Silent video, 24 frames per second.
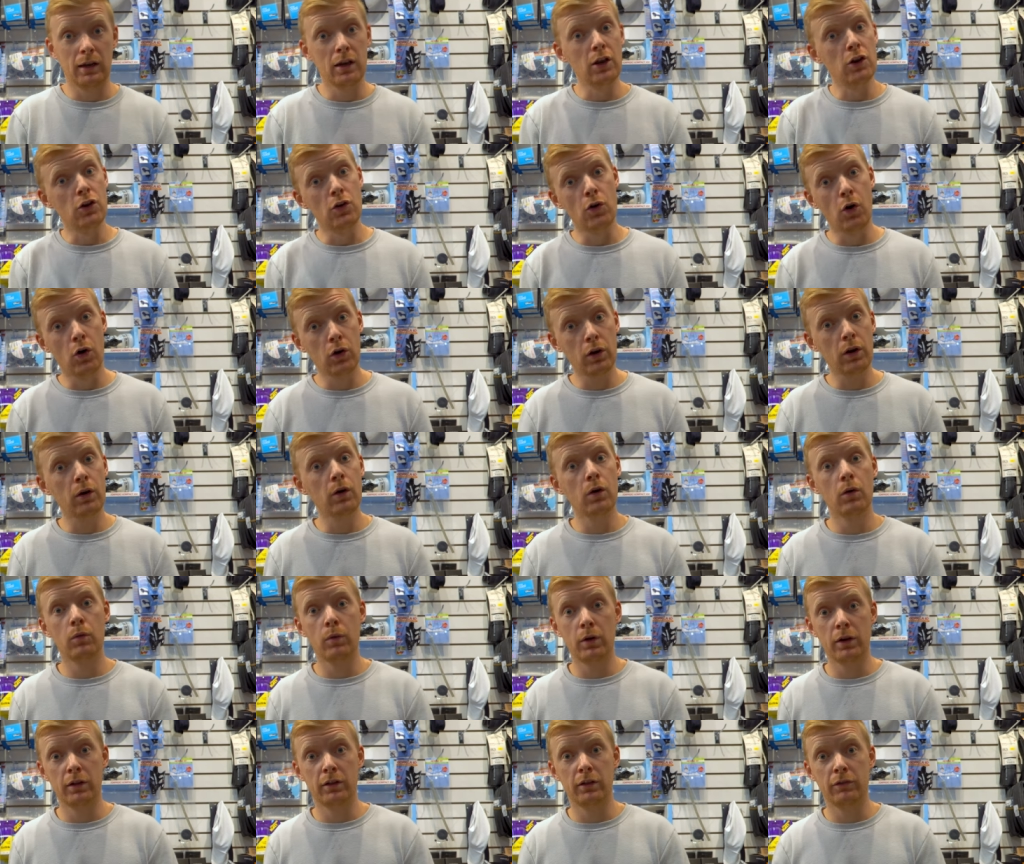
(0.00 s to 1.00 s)
Norco are
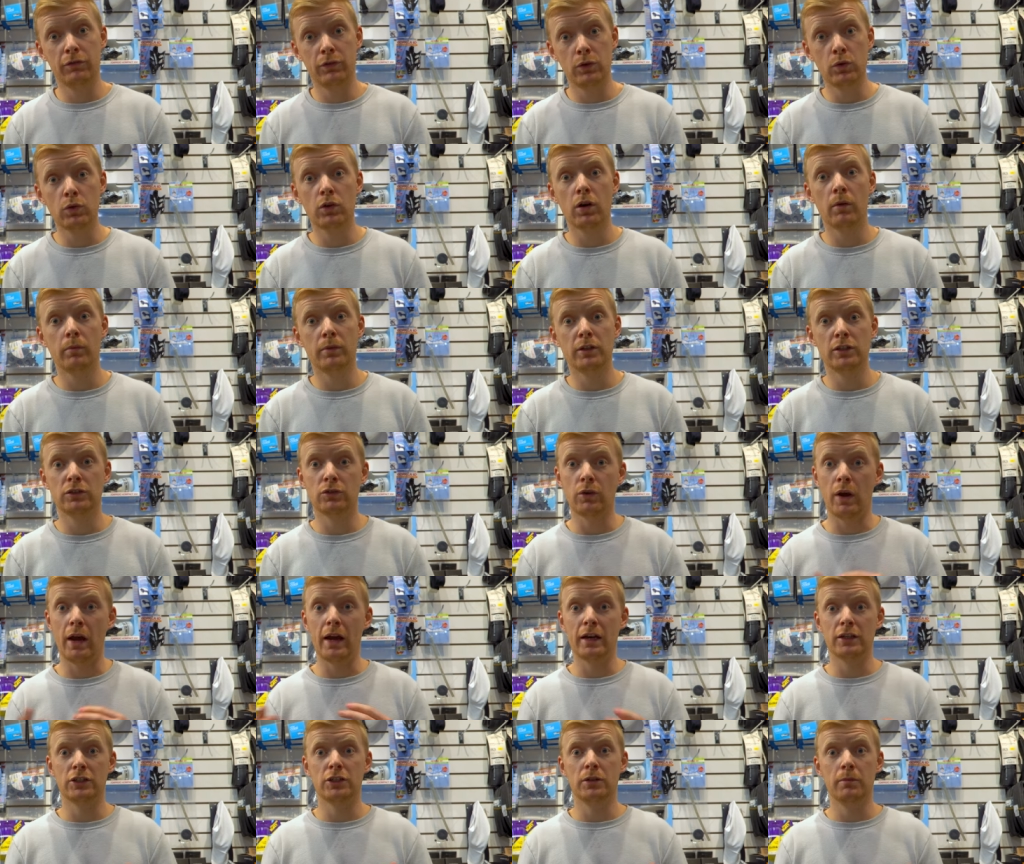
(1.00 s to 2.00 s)
one of the few companies who
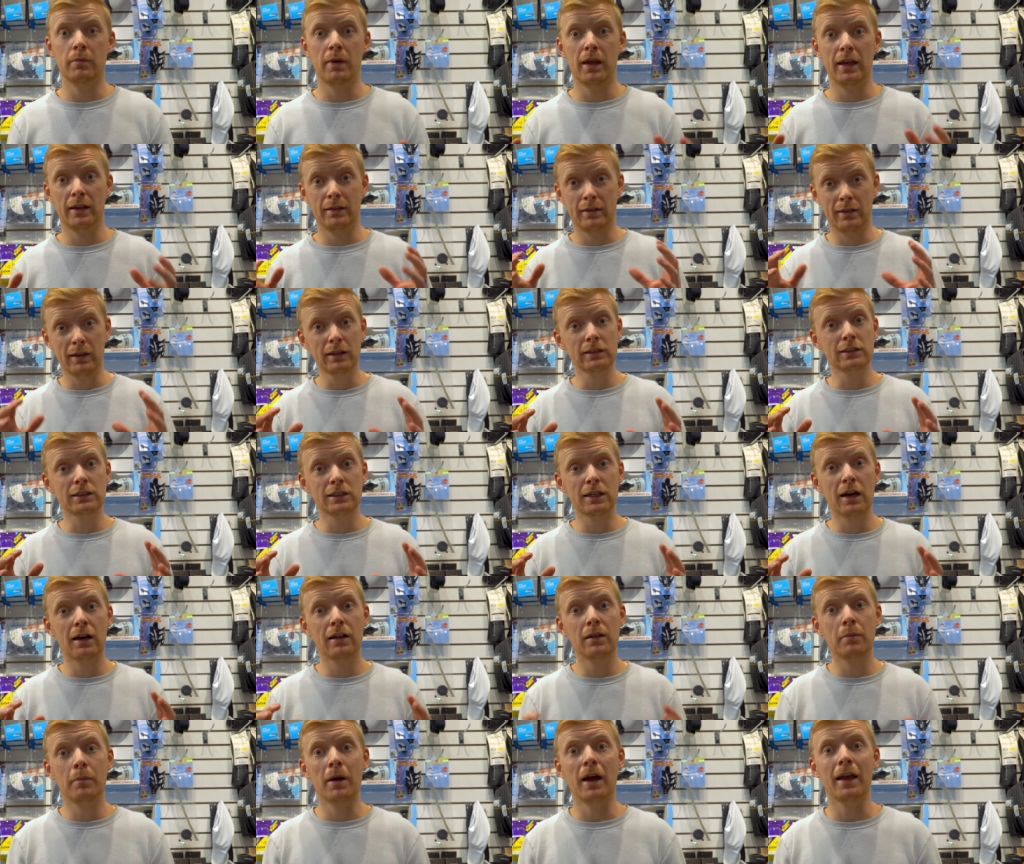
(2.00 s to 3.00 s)
actually make this
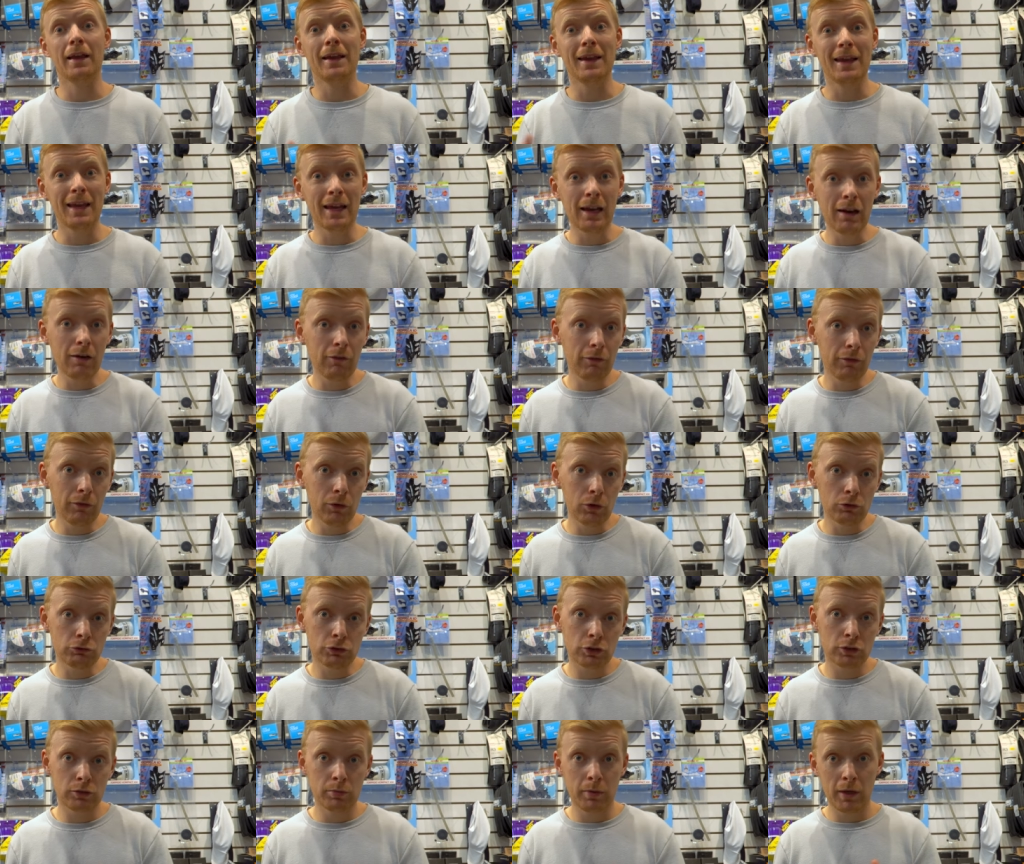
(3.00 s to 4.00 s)
style of bike in a full
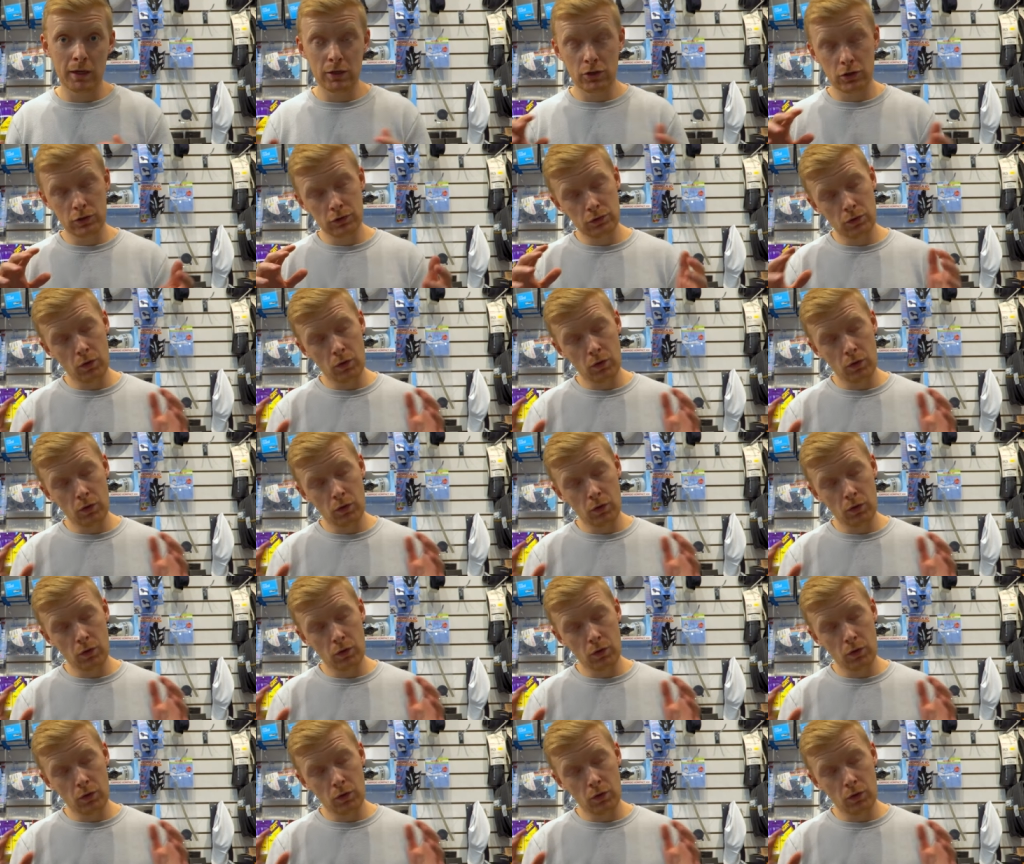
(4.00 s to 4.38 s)
suspension,